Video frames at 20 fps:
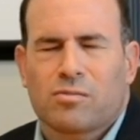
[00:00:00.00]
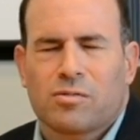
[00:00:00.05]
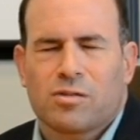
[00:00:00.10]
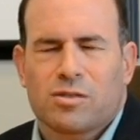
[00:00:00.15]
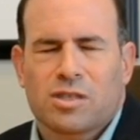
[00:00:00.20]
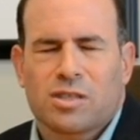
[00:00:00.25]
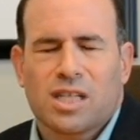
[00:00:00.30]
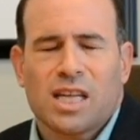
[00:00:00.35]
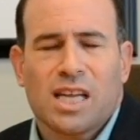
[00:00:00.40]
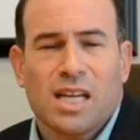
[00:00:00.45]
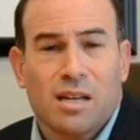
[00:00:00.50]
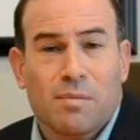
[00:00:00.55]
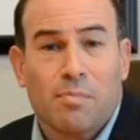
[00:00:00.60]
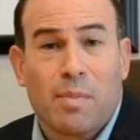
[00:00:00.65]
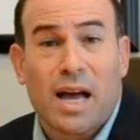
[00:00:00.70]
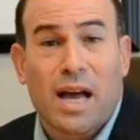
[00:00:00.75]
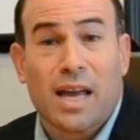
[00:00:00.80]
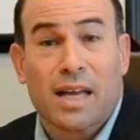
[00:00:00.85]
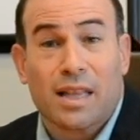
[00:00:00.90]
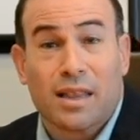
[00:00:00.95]
seen
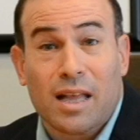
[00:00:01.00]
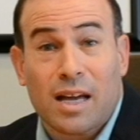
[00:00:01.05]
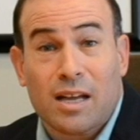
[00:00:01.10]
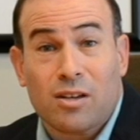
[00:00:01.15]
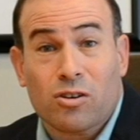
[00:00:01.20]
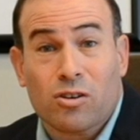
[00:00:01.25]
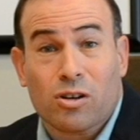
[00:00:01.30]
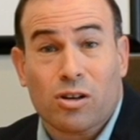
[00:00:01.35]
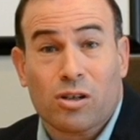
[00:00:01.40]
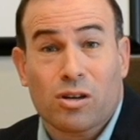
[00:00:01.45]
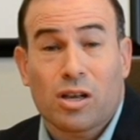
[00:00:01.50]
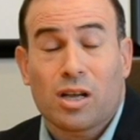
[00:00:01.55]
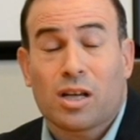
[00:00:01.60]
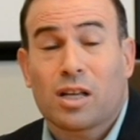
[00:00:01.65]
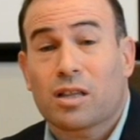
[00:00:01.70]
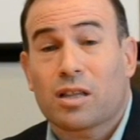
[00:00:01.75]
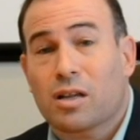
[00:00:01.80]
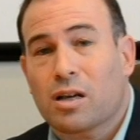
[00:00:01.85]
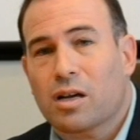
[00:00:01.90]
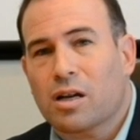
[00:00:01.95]
by a lender
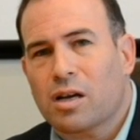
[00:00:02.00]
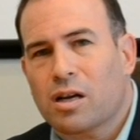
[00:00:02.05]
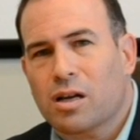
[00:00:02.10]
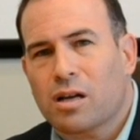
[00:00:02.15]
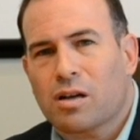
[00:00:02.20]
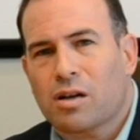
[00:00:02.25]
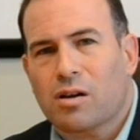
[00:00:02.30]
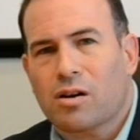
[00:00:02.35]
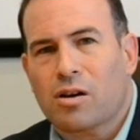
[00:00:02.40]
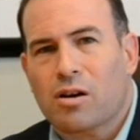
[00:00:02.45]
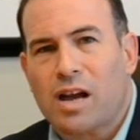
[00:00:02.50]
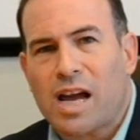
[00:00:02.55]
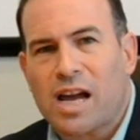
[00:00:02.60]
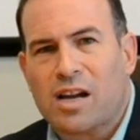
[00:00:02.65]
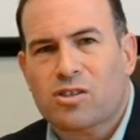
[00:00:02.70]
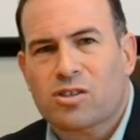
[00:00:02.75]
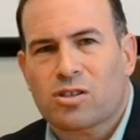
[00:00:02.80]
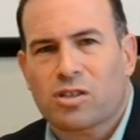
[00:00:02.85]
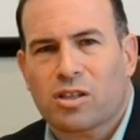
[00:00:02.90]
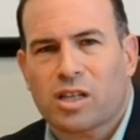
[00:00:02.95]
are
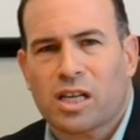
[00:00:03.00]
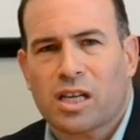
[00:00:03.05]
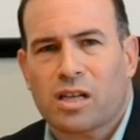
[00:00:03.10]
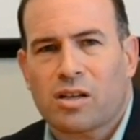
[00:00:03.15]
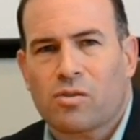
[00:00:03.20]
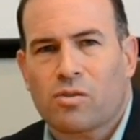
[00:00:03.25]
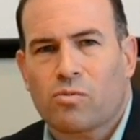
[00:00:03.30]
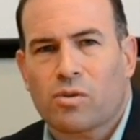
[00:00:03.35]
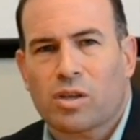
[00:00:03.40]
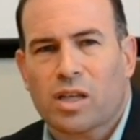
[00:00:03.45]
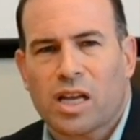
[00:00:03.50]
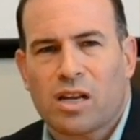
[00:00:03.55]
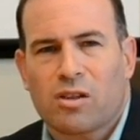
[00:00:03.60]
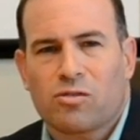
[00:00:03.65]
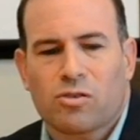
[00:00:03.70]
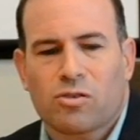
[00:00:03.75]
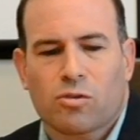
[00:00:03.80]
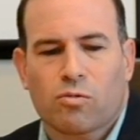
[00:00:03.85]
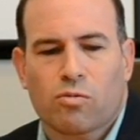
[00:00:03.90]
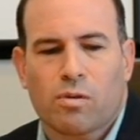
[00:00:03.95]
actually related
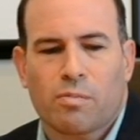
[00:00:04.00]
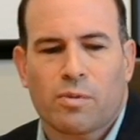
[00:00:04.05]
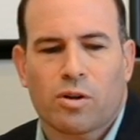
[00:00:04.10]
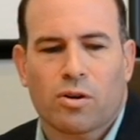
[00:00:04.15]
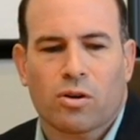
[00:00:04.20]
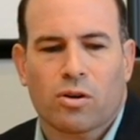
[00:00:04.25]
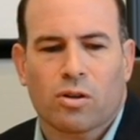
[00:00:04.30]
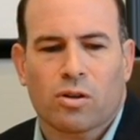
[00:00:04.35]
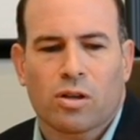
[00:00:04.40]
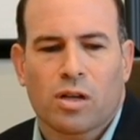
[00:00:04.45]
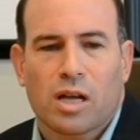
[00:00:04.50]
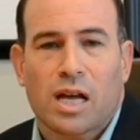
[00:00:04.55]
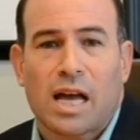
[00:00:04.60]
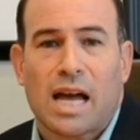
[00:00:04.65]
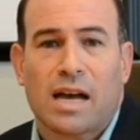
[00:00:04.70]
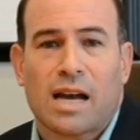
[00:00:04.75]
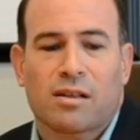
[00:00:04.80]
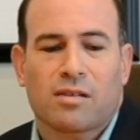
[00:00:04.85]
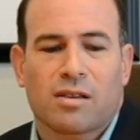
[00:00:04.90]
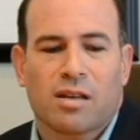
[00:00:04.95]
to criminal
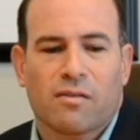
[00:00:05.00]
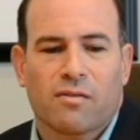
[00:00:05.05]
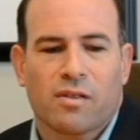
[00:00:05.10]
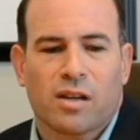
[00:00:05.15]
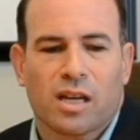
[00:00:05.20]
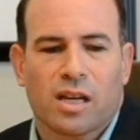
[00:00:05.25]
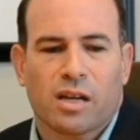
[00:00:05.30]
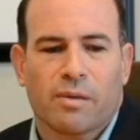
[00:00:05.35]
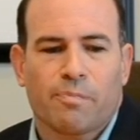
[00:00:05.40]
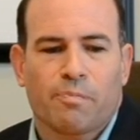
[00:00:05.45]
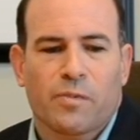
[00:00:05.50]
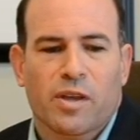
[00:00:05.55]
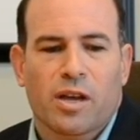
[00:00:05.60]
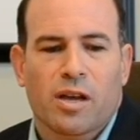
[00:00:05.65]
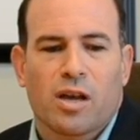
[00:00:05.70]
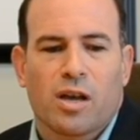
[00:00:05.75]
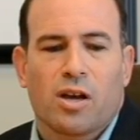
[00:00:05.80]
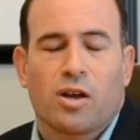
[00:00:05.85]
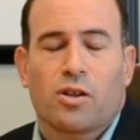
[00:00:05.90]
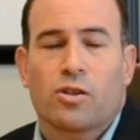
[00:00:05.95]
activity.
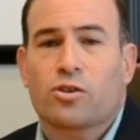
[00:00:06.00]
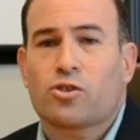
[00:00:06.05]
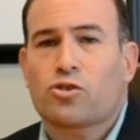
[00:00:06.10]
The